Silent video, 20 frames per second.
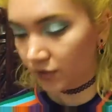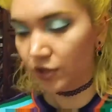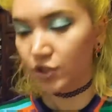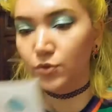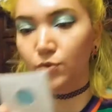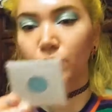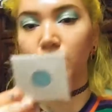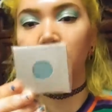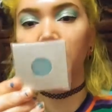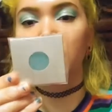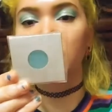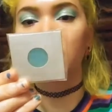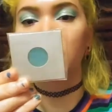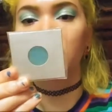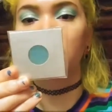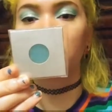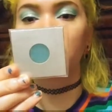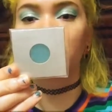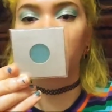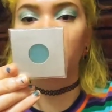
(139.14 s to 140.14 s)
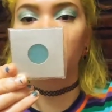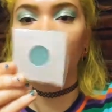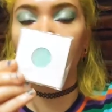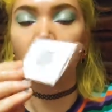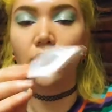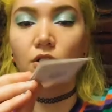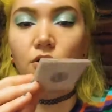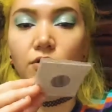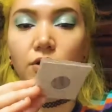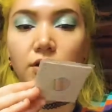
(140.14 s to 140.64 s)
This one is
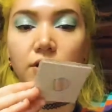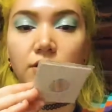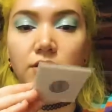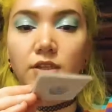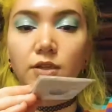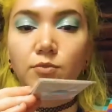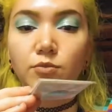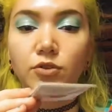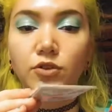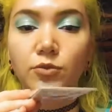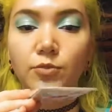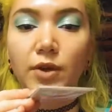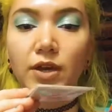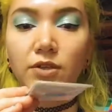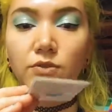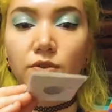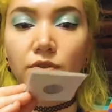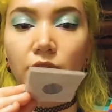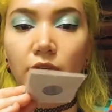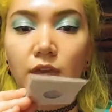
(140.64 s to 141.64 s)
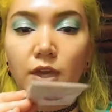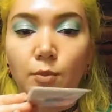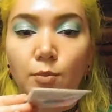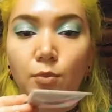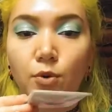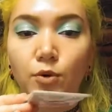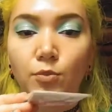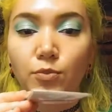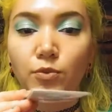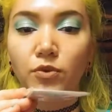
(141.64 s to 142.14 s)
snow cone, and it's a blue base with a
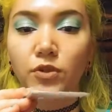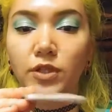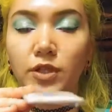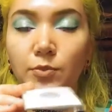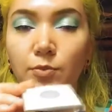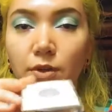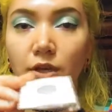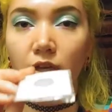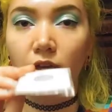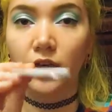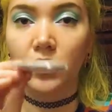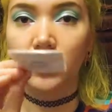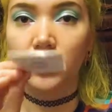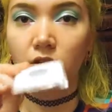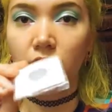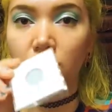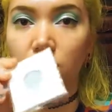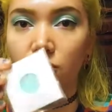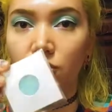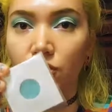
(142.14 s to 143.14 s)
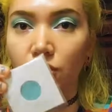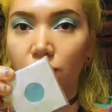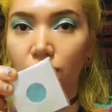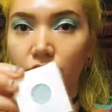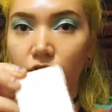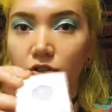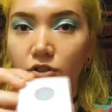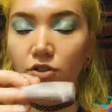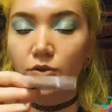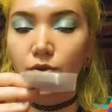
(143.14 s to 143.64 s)
purpley pink
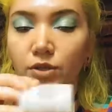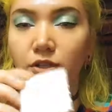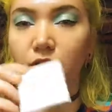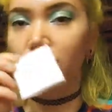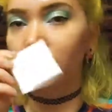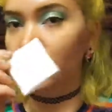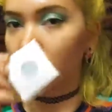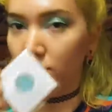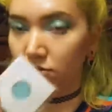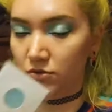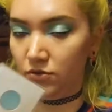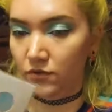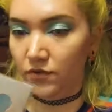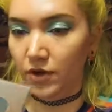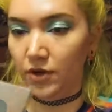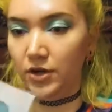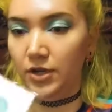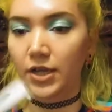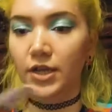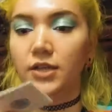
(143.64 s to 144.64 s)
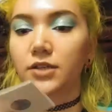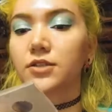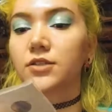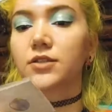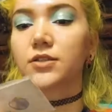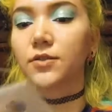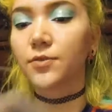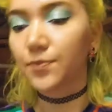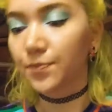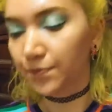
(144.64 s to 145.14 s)
shift to it. It's also very
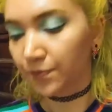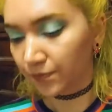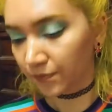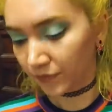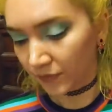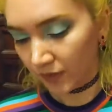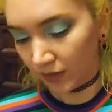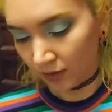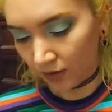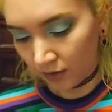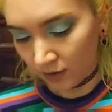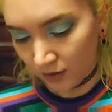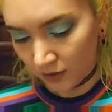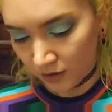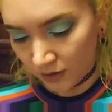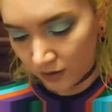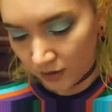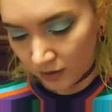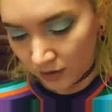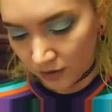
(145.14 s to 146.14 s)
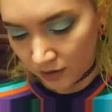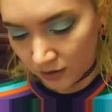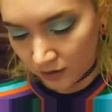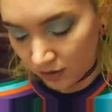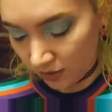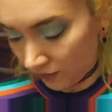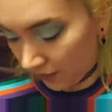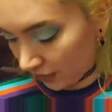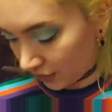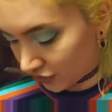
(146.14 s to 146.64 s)
nice.
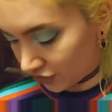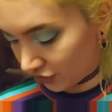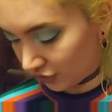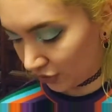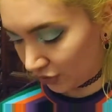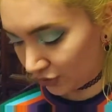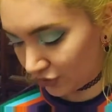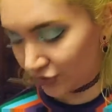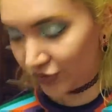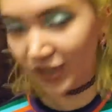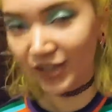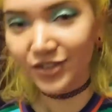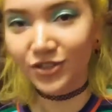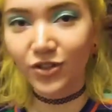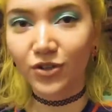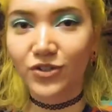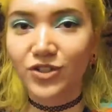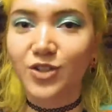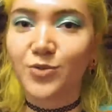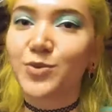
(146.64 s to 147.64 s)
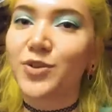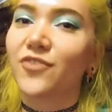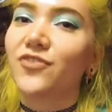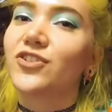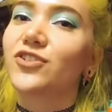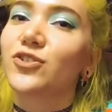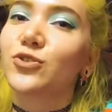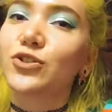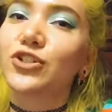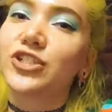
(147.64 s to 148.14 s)
If I showed you close-ups of
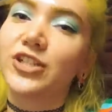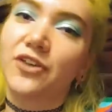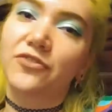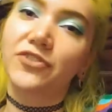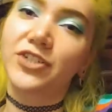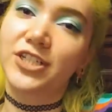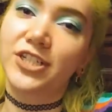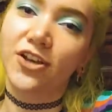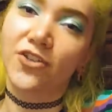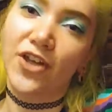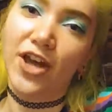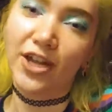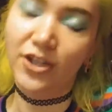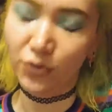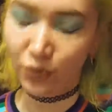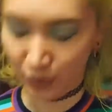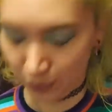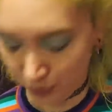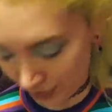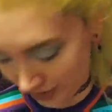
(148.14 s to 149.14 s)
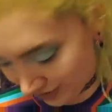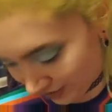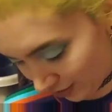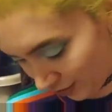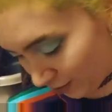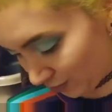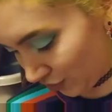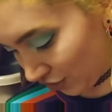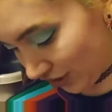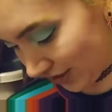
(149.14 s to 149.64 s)
these, you could definitely tell that I had to repress
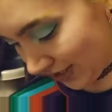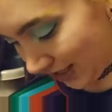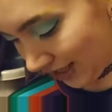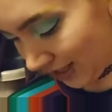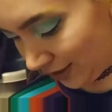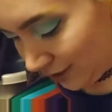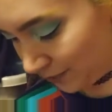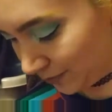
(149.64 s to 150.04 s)
them, just saying.